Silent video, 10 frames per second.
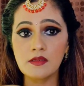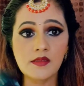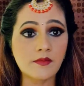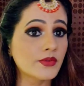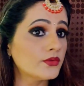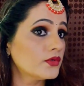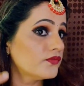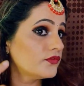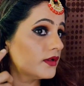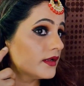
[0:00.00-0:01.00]
It's
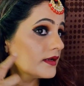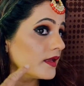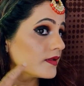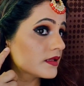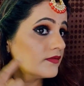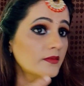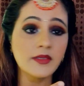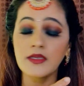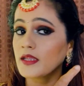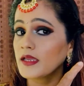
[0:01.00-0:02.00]
beautiful. It has given
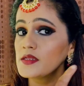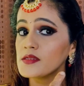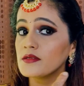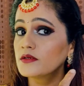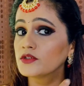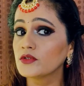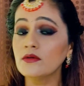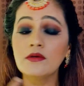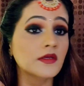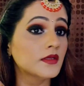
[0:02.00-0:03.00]
me a nice,
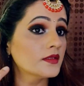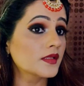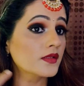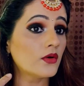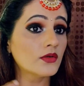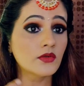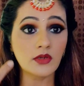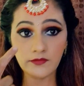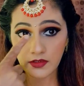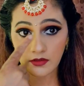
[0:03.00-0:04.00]
this
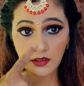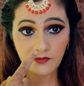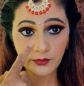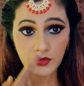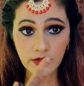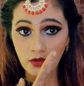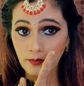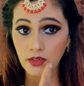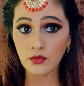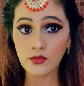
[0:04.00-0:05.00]
contour over here. I've put it
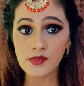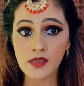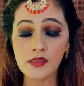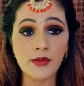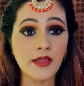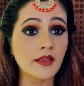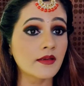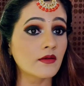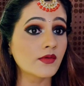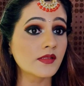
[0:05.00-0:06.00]
on my nose as well,
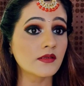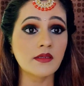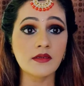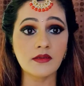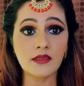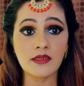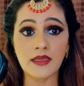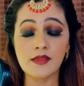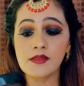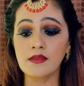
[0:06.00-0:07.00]
and it looks really
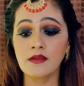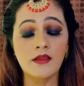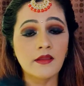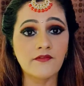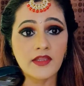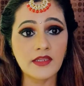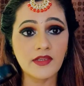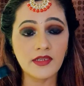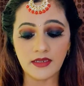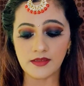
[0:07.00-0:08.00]
nice.
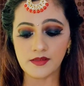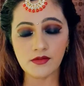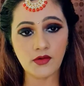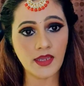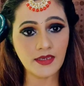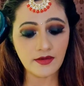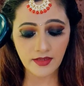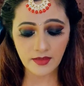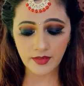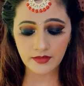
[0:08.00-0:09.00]
Very nice. So highly
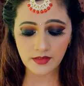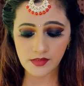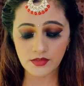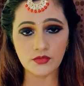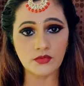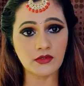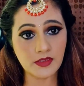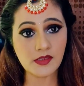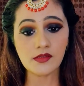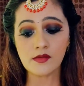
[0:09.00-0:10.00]
recommend this too.
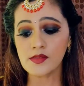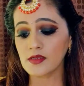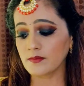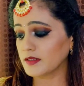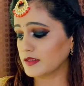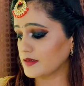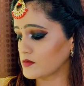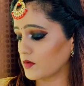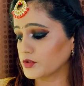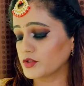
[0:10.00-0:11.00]
This is also something that
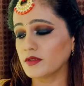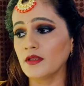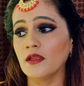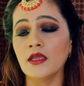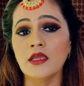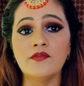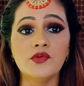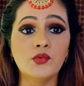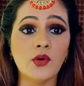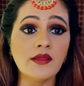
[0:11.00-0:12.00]
is optional.
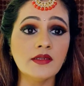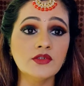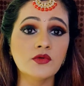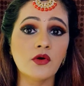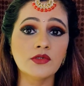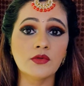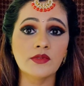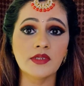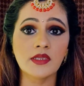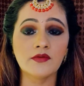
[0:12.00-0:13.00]
If you are into
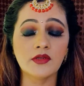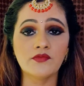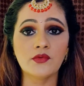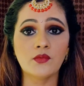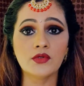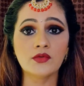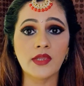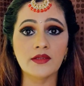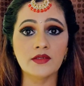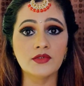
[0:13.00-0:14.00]
contouring and if you want to
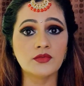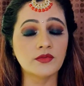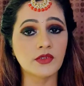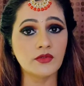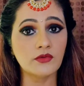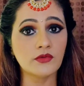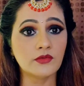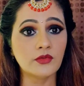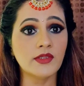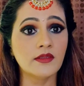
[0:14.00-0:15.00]
get into,
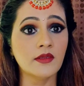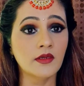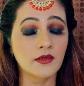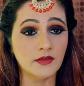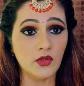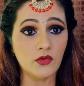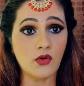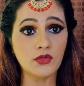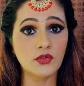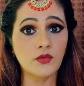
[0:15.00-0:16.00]
doing your
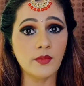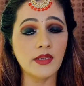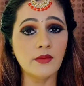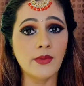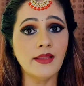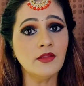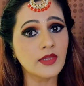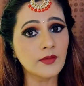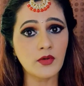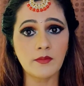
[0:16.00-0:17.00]
contour very well,
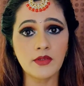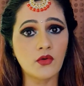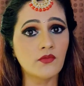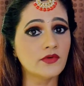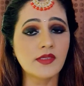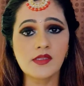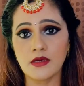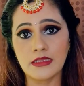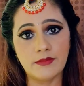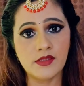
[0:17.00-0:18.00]
you can probably go for
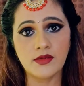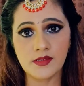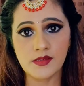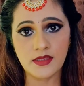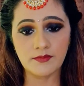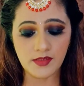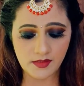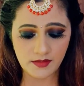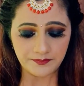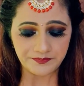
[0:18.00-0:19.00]
this. Otherwise, you can skip
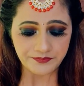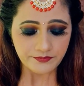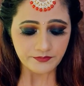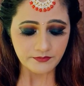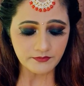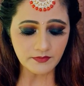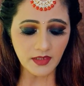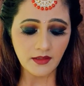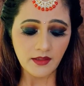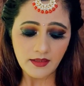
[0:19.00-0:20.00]
this.
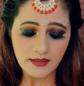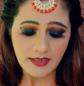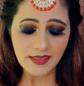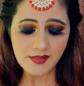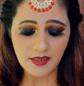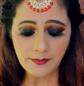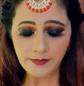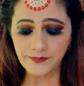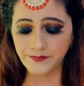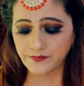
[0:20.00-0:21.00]
Next up,
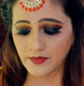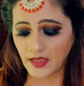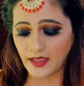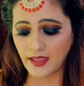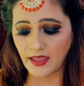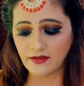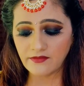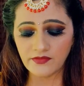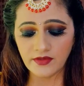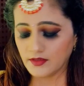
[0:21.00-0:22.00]
I
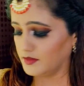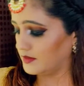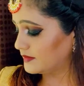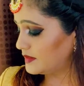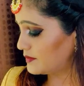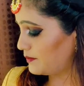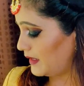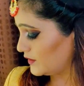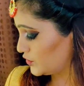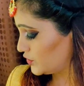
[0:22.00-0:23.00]
have this
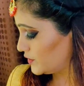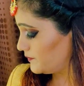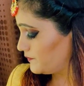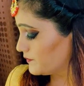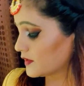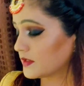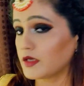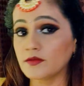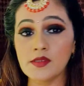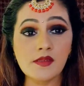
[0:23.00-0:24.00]
blush.
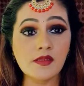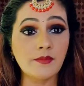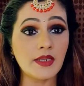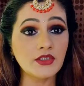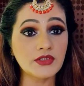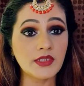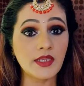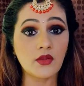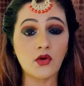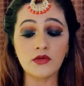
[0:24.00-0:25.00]
Now this is a blush
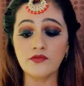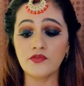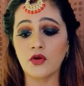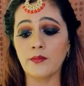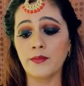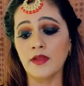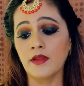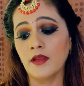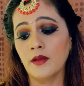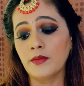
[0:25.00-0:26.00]
that I got from
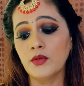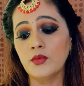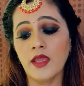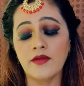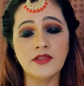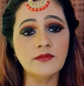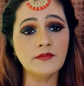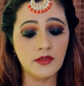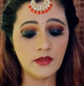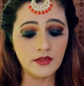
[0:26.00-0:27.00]
Blue
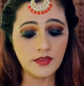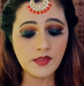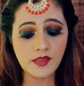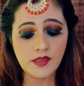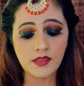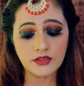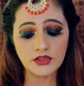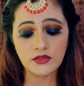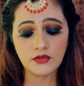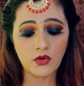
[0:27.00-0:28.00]
Heaven. This is
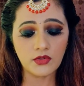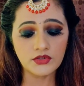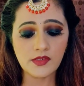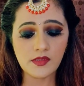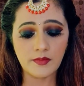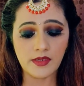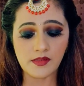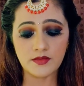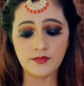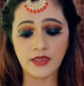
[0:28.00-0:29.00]
such a gorgeous blush.